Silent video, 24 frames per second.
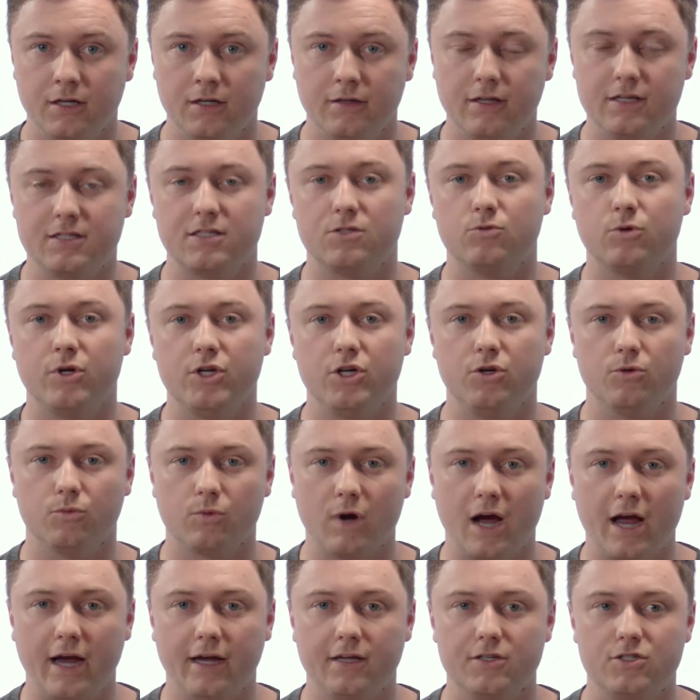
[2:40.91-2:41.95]
This is when you
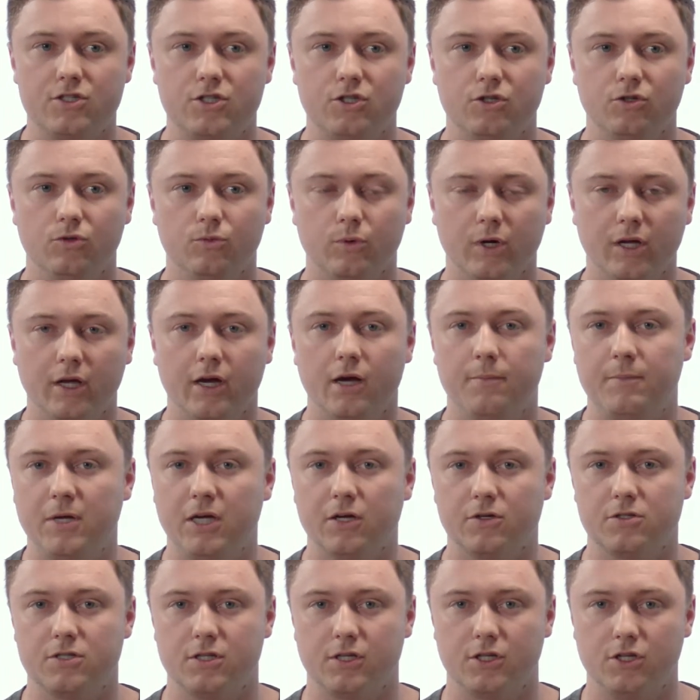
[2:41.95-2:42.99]
write to really
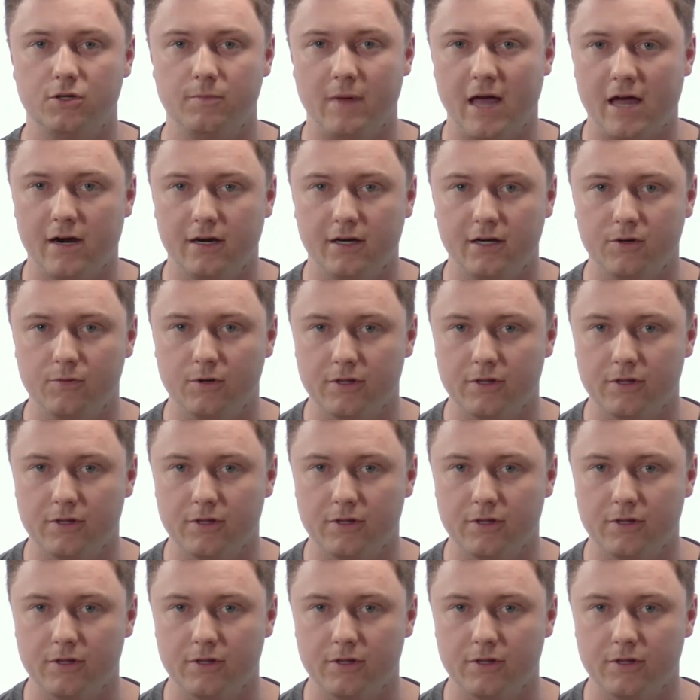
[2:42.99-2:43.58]
appeal to the humanity